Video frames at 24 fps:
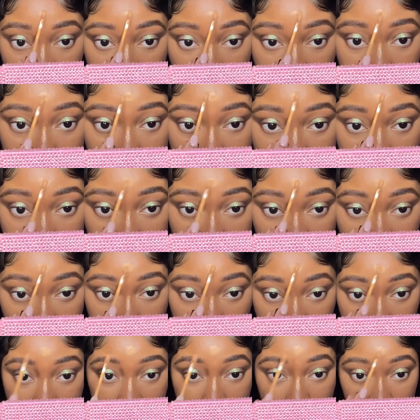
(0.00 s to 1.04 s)
I use it a
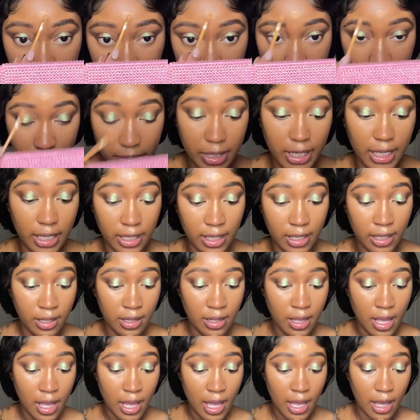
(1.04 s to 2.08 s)
lot in the beginning
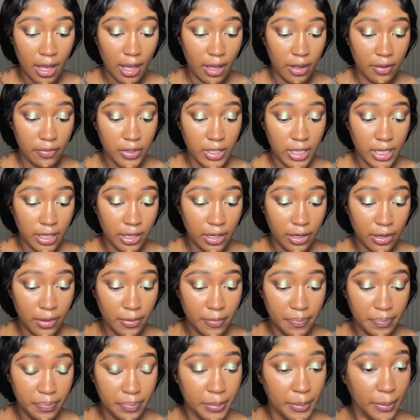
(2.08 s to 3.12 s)
of the year
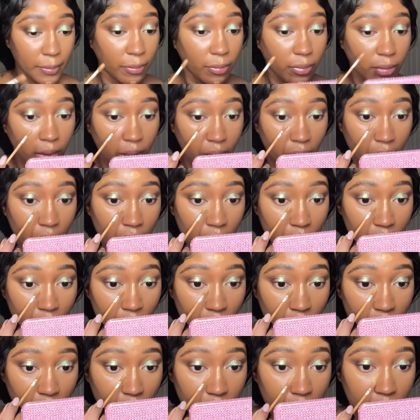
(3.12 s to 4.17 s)

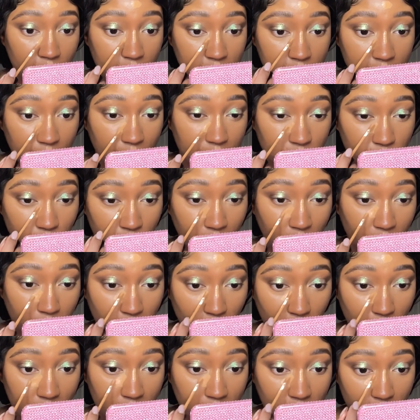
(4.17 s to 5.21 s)
because that's when I
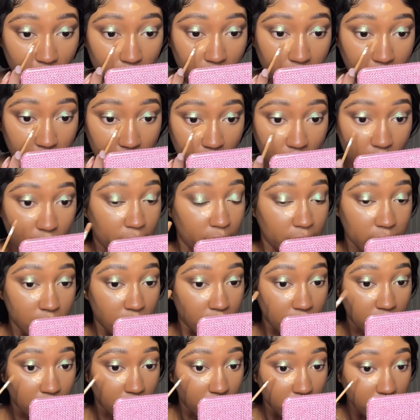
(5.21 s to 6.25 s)
bought it, but this is
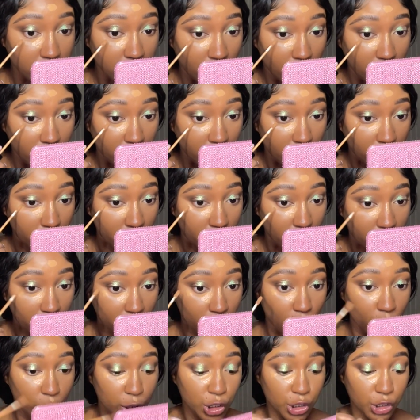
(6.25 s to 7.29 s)
still a top favorite
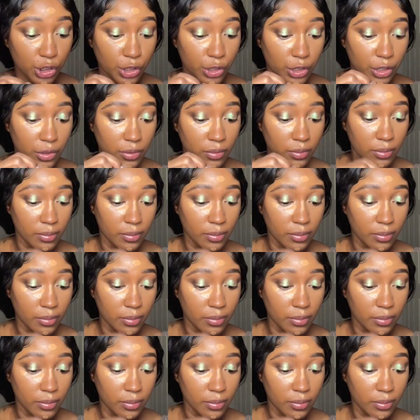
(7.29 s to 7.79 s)
for sure.